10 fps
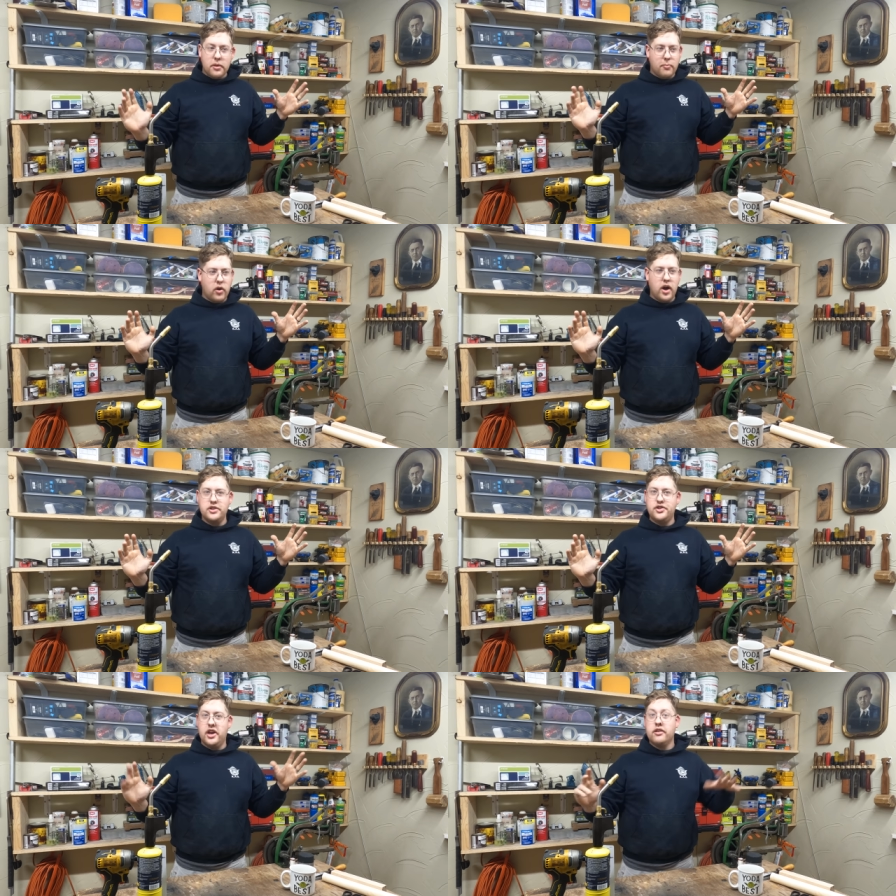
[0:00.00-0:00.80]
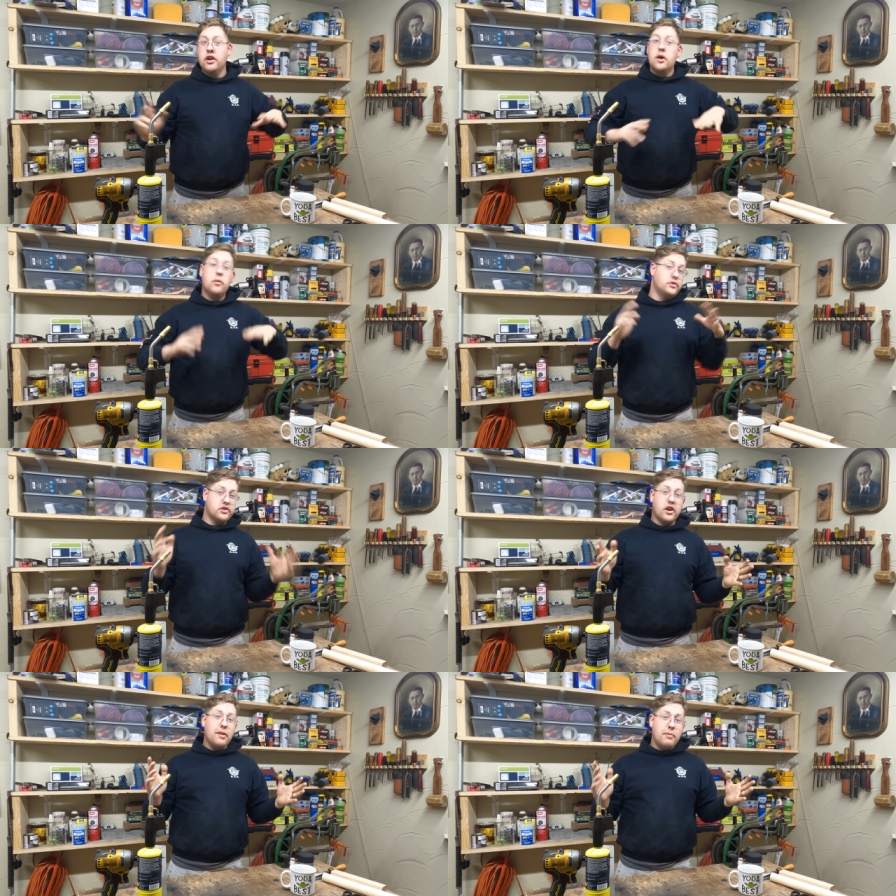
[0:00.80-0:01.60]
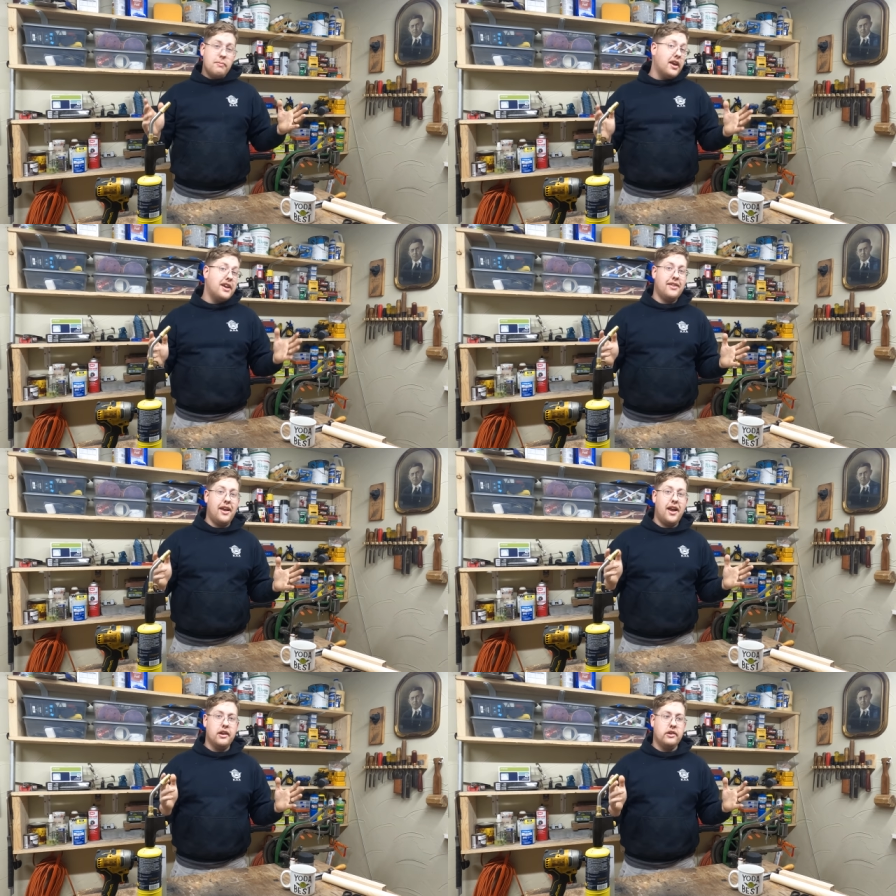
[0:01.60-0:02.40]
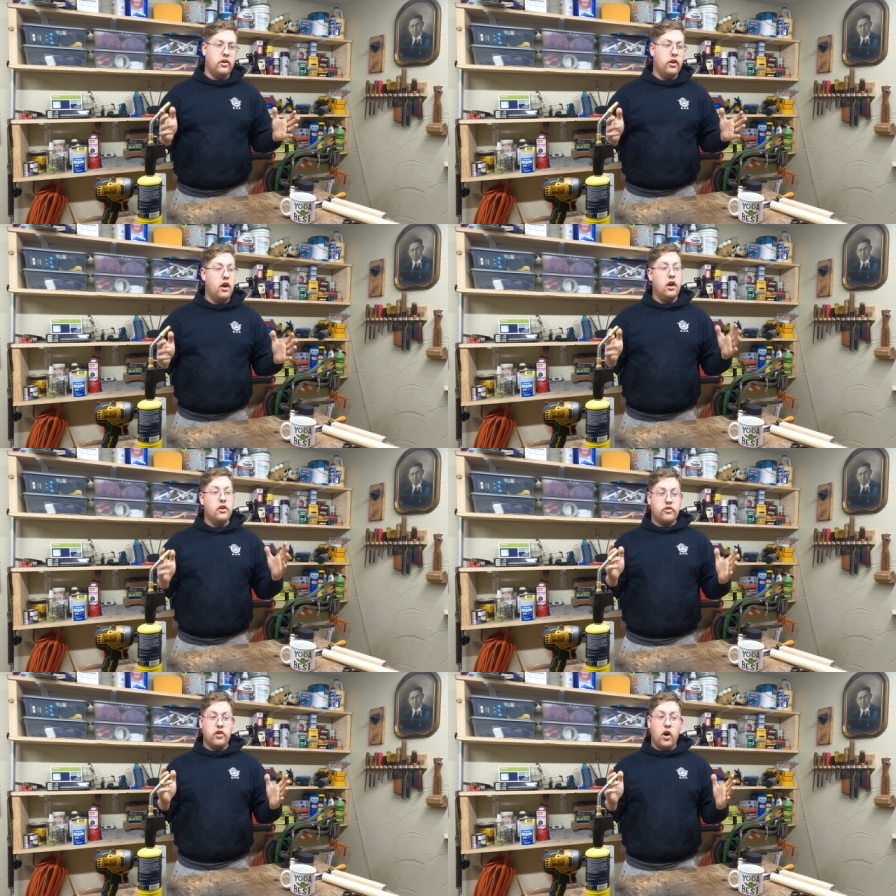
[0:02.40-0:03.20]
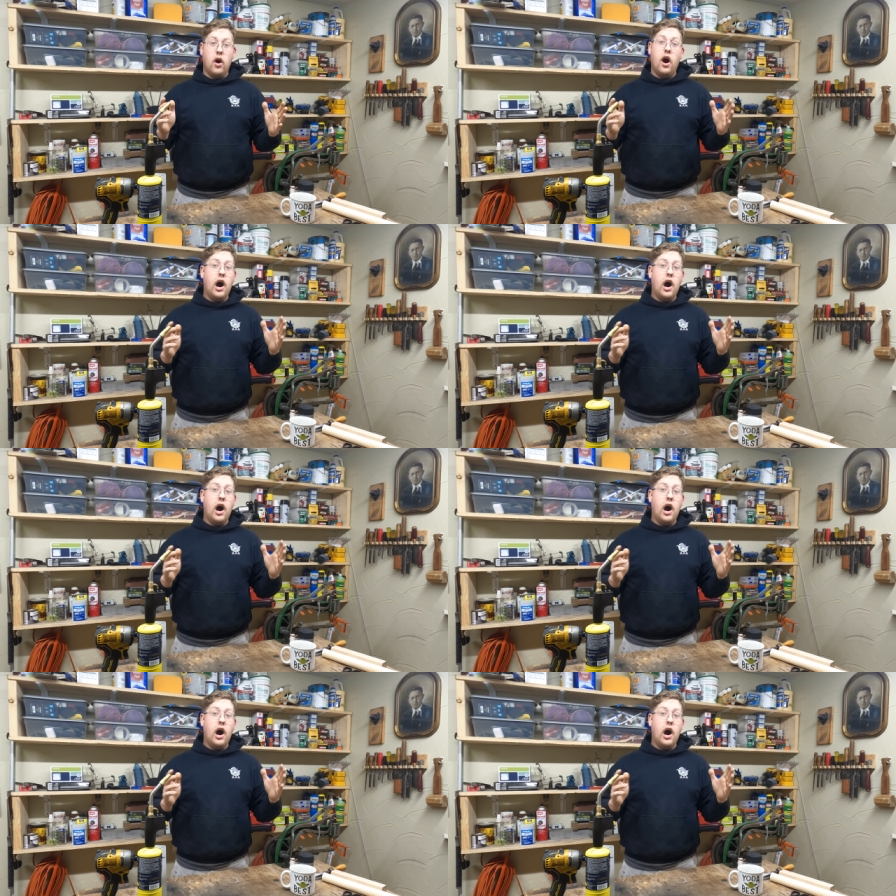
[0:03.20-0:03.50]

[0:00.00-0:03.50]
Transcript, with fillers: of the project, which is gonna be making the handle. So